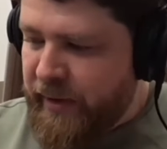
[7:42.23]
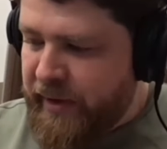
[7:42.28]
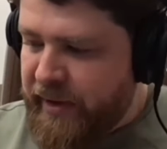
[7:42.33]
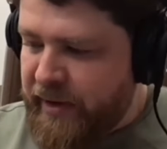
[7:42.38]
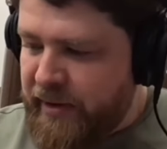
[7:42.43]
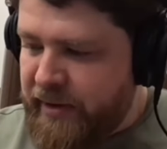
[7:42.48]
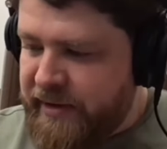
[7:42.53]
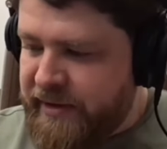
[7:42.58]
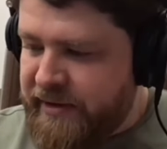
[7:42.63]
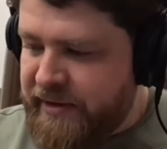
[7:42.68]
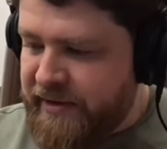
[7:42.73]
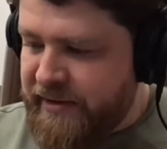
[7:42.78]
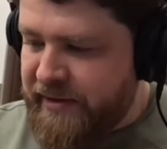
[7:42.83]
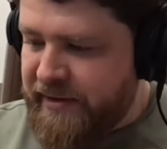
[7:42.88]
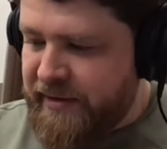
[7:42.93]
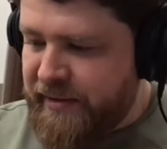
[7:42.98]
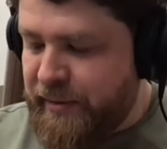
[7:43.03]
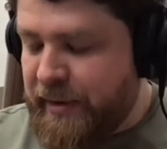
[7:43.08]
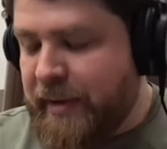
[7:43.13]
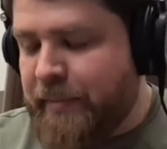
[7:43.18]
we thought,
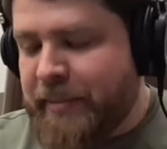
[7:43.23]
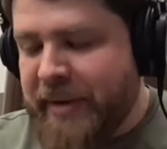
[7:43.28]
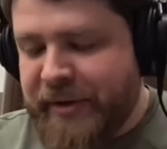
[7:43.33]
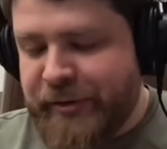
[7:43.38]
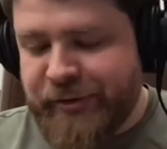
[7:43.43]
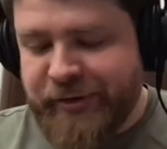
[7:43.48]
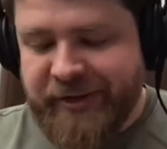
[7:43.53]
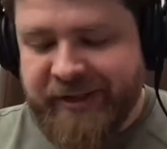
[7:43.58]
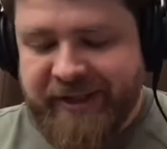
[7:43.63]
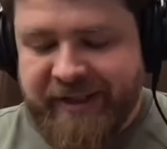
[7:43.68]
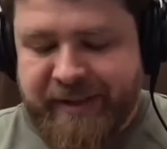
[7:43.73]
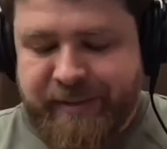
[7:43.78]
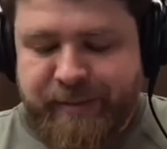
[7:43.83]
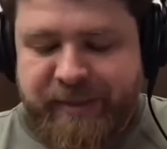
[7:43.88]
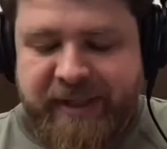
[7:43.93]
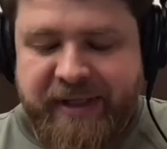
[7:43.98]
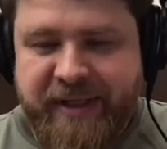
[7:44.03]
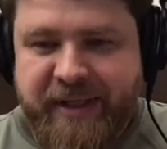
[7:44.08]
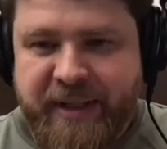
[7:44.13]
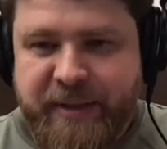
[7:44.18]
like personally,
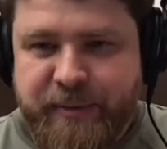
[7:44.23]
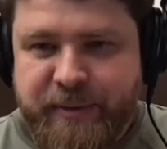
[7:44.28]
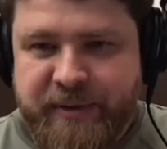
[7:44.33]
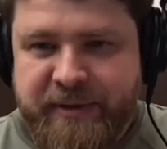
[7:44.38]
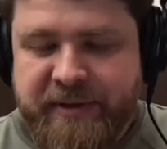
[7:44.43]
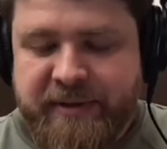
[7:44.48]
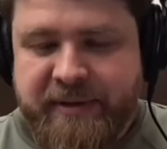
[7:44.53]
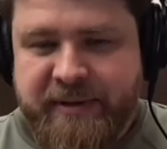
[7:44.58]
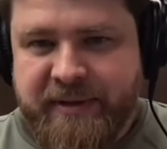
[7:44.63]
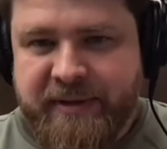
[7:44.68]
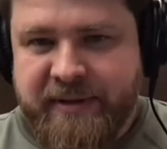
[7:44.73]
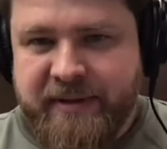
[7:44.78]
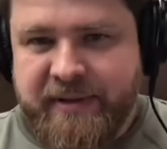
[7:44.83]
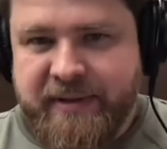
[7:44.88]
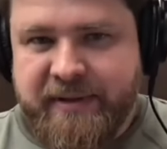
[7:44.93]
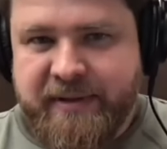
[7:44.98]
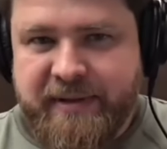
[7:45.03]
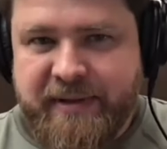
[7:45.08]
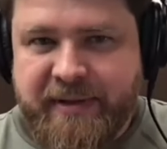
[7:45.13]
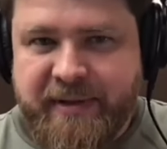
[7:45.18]
me, I was
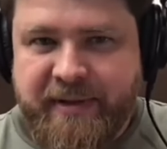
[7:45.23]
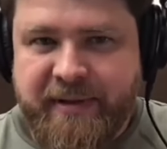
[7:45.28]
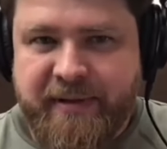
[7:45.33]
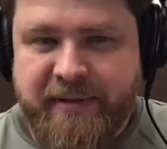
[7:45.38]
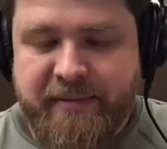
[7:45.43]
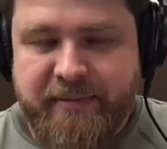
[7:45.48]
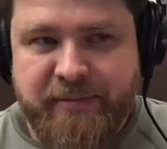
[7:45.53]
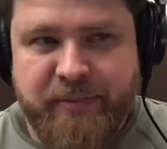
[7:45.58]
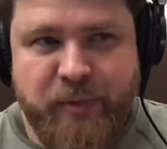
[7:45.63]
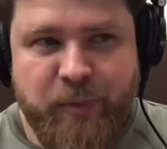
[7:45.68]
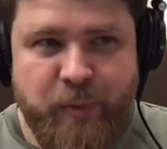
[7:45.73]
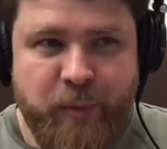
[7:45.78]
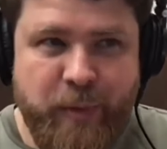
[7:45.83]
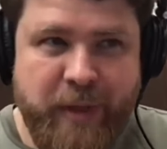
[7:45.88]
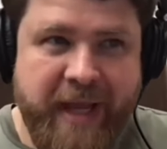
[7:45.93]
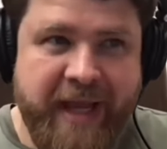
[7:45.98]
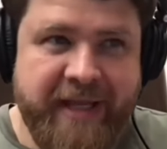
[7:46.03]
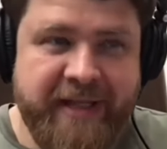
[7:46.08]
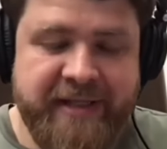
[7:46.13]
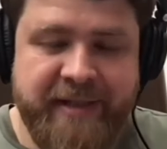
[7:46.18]
like
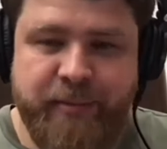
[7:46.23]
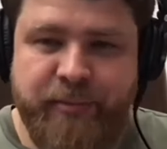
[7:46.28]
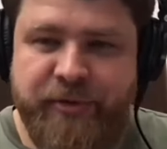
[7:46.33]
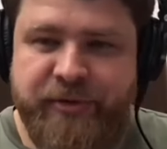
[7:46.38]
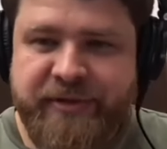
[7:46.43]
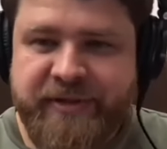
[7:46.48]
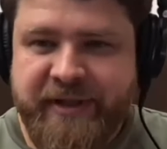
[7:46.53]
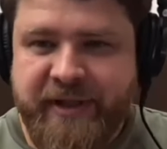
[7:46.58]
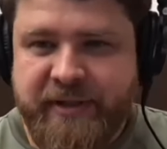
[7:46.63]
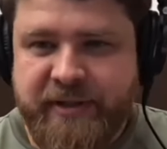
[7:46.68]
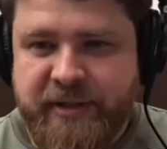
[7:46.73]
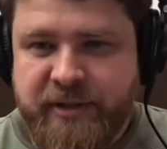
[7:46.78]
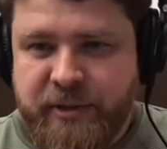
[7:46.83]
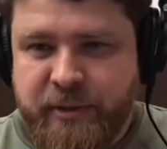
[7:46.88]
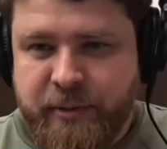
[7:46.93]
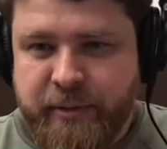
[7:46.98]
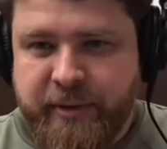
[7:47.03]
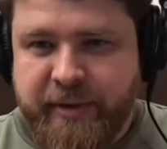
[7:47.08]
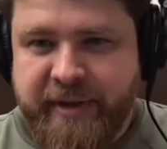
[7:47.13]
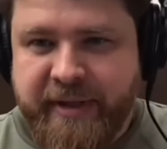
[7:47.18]
80%
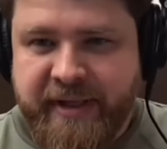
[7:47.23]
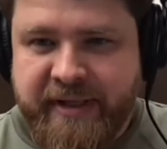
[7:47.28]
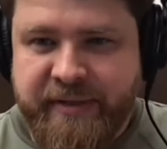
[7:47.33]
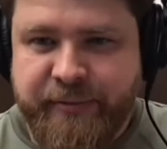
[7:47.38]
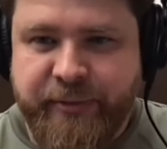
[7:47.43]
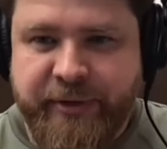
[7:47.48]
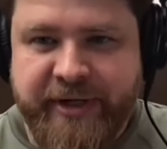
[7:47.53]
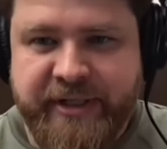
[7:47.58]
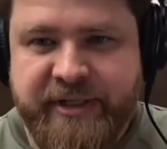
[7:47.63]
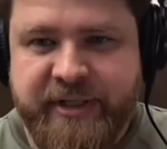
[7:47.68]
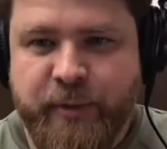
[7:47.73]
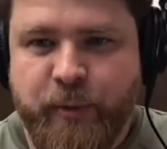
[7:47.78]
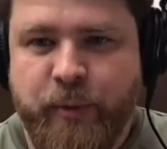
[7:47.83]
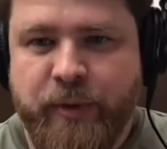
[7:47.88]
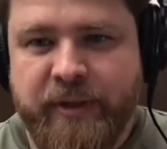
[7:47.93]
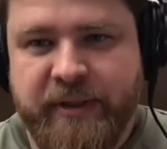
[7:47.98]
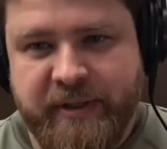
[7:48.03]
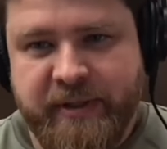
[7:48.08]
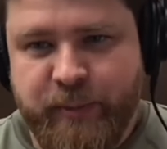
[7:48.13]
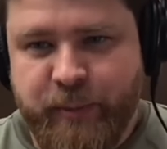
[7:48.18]
sure that Russia
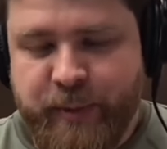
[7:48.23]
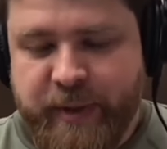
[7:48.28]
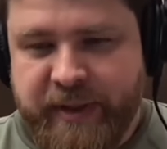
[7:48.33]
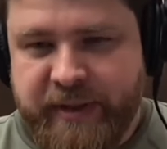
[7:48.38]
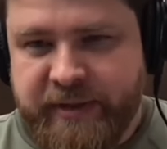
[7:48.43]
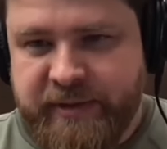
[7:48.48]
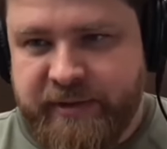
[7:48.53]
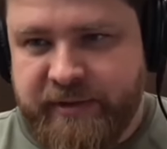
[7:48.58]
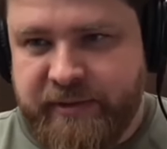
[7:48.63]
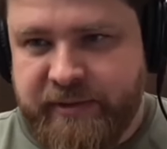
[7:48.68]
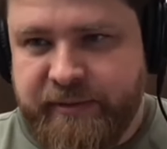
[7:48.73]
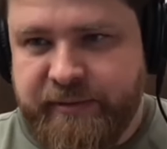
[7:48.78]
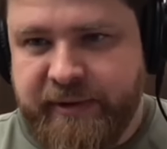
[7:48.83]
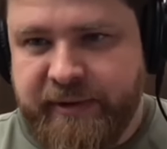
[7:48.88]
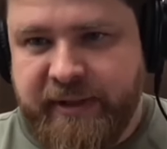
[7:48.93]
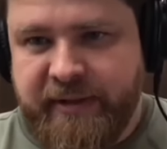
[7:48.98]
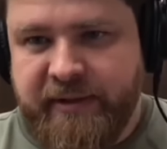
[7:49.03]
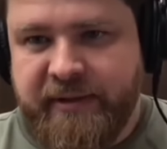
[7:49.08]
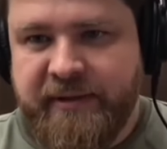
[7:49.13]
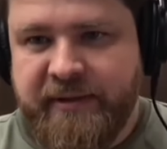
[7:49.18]
will invade to
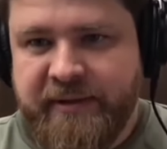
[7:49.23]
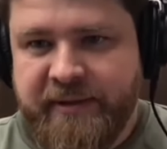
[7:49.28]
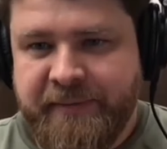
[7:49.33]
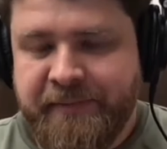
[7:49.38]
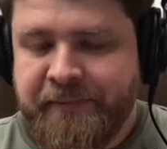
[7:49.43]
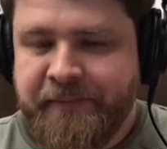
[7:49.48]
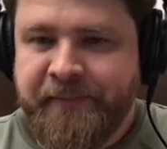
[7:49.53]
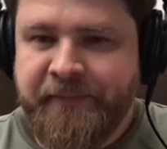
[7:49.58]
Ukraine.